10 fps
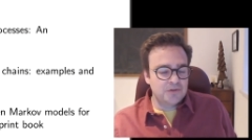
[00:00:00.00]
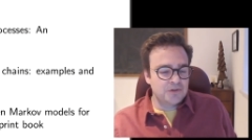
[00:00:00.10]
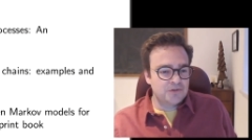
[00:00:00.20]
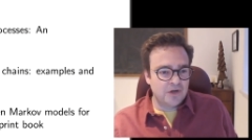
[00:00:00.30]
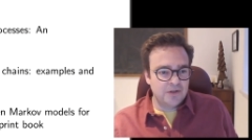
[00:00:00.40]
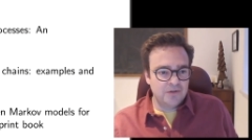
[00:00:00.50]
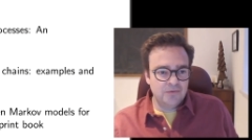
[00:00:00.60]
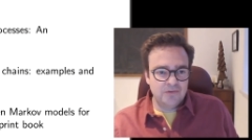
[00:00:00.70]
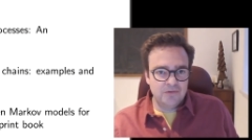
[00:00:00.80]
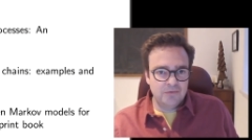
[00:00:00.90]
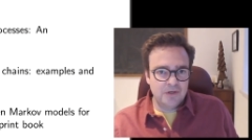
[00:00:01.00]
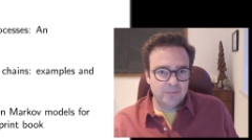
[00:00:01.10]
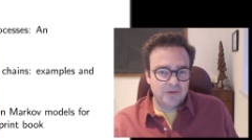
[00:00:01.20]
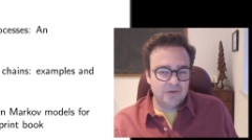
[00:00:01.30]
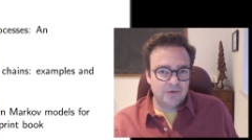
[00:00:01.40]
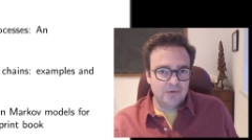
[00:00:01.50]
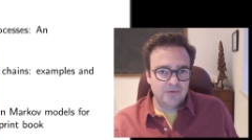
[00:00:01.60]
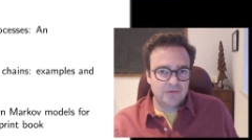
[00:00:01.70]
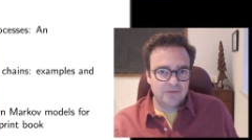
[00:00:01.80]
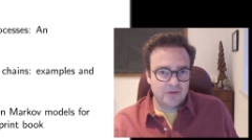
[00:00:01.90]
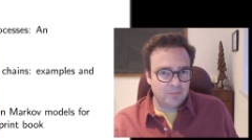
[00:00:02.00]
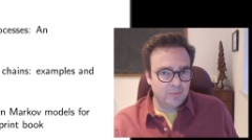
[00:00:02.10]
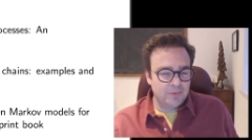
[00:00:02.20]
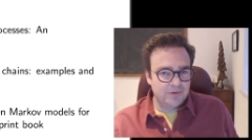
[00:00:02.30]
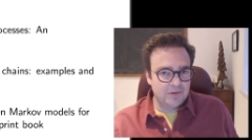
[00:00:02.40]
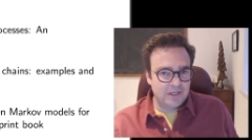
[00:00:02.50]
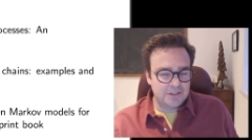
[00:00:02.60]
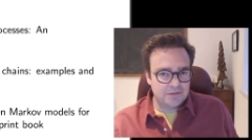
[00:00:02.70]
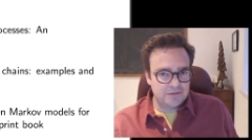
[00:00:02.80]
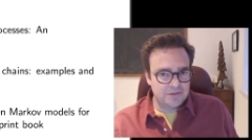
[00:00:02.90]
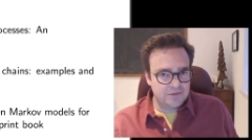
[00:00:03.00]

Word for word: You should try to use these reading materials to supplement the lectures.